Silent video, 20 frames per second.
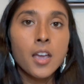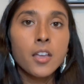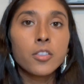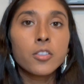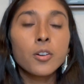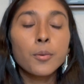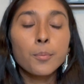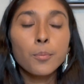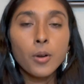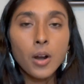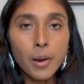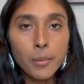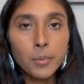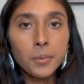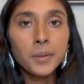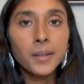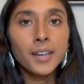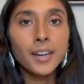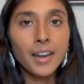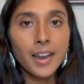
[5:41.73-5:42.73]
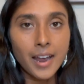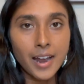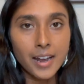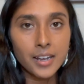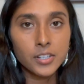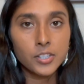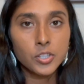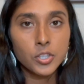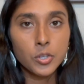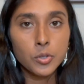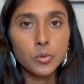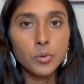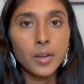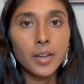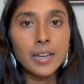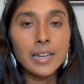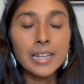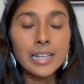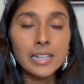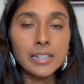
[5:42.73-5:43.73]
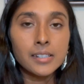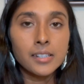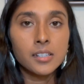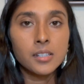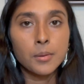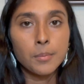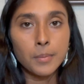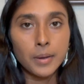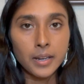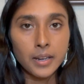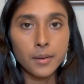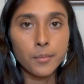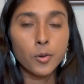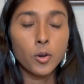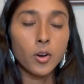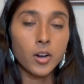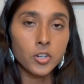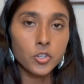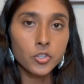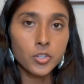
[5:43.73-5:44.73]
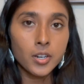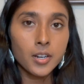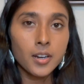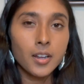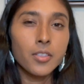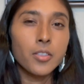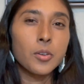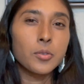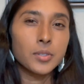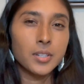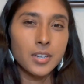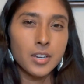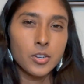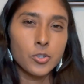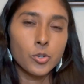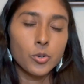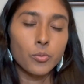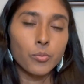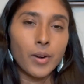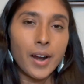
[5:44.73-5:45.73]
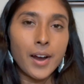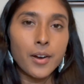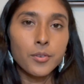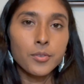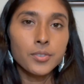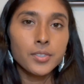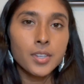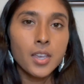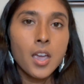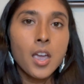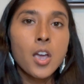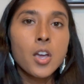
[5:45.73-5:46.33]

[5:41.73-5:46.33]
they're probably gonna ask you an easy to medium question in those initial rounds.